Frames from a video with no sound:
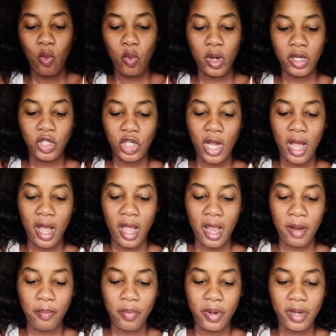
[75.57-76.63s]
which
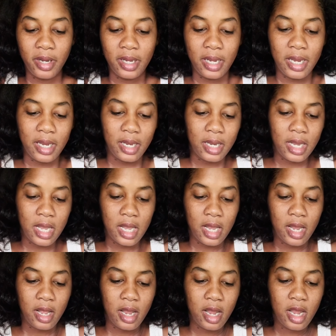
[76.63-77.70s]
I put in
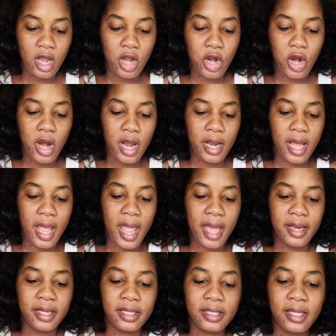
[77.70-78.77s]
here, and I
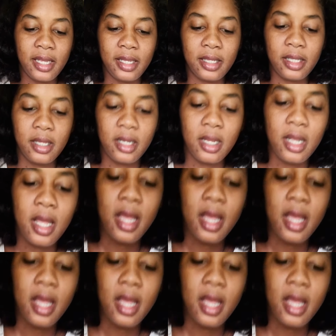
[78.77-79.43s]
had it sitting,